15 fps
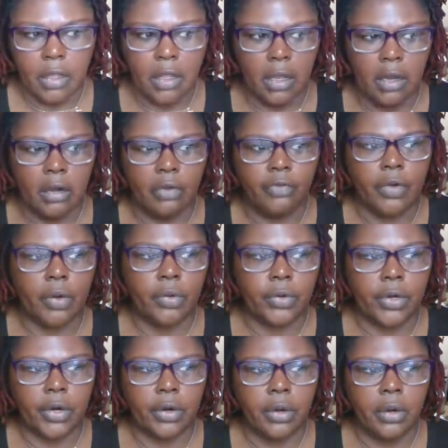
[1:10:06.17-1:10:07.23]
in a
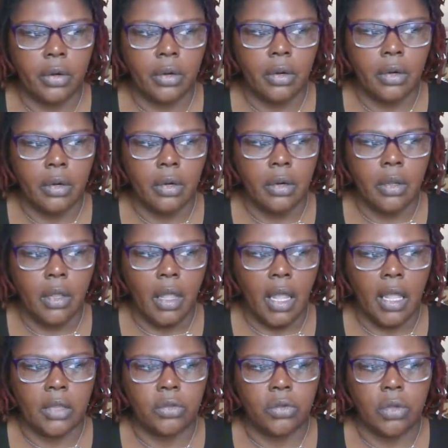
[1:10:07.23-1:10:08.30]
folder
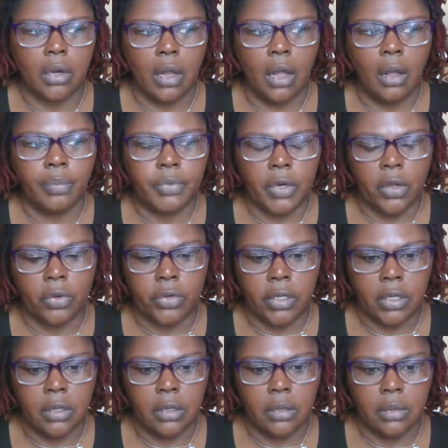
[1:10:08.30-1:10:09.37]
and you can upload
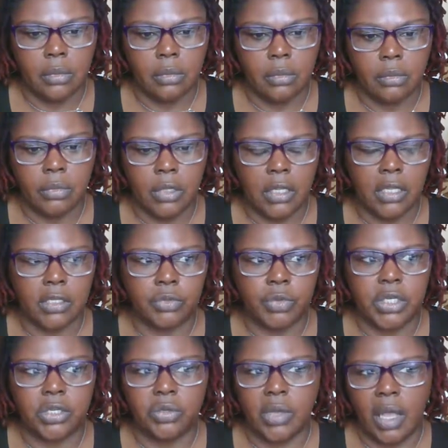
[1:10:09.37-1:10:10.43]
it, because we
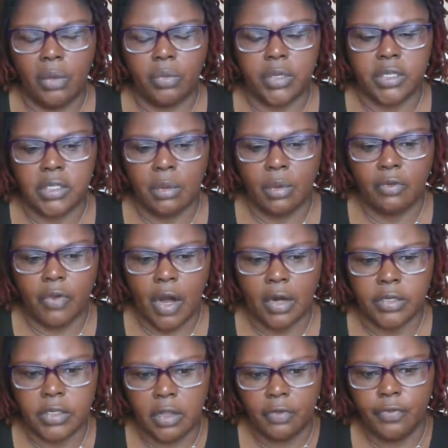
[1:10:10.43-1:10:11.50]
do that with some of our
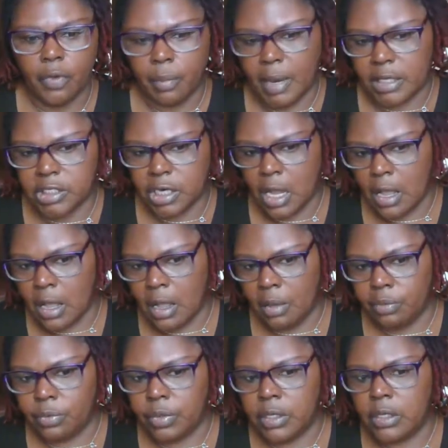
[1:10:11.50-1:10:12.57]
stuff for my
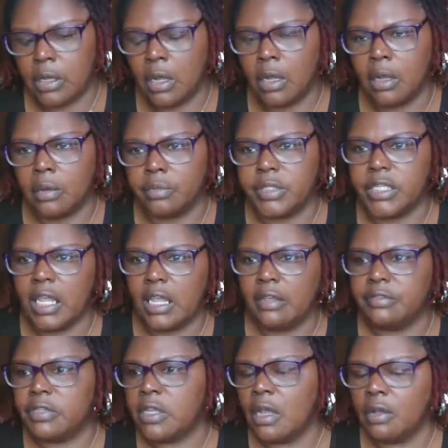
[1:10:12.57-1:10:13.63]
job. We um,
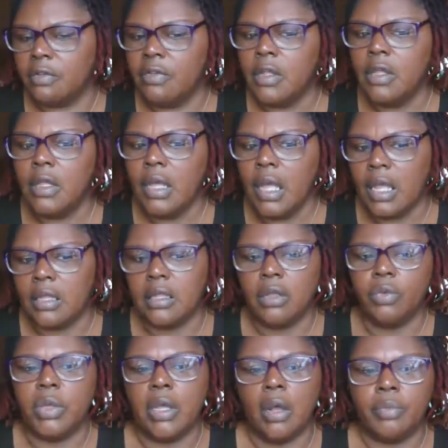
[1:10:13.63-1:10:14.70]
save stuff and then
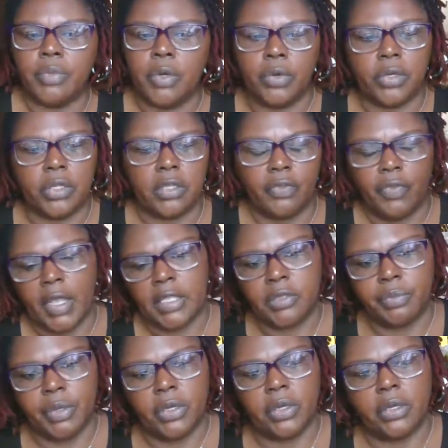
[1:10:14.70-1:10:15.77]
we upload it to
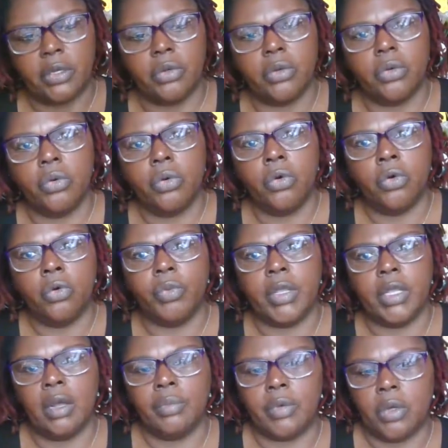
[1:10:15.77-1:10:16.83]
Facebook or
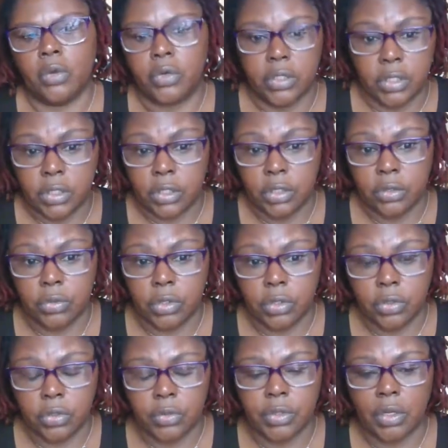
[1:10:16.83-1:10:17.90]
we upload it to
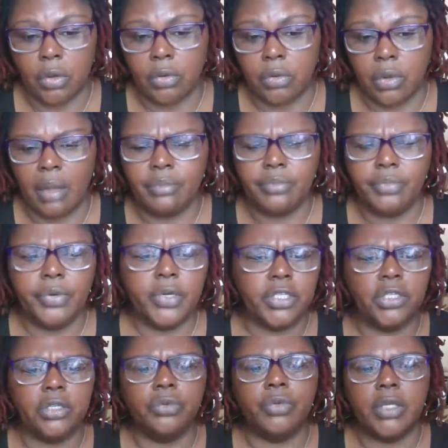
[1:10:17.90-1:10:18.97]
YouTube. So I'm pretty
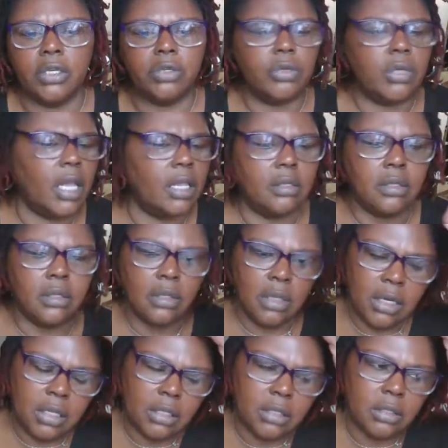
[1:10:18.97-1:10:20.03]
sure we could do that
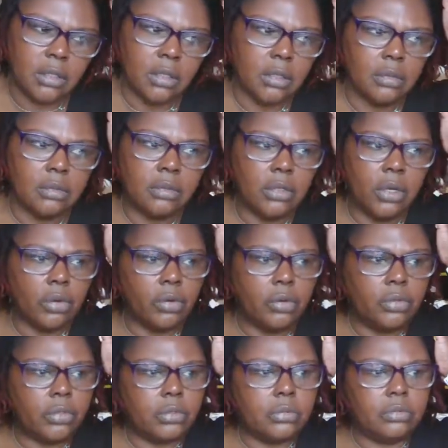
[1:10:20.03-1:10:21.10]
any, you know,
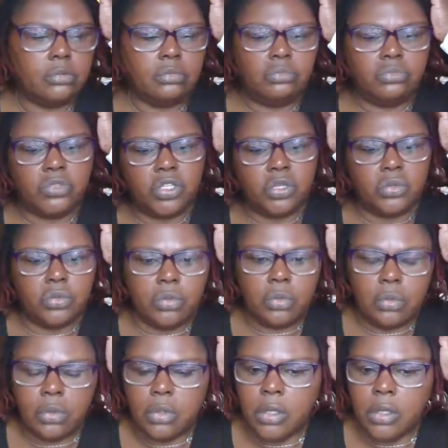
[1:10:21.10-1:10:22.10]
too,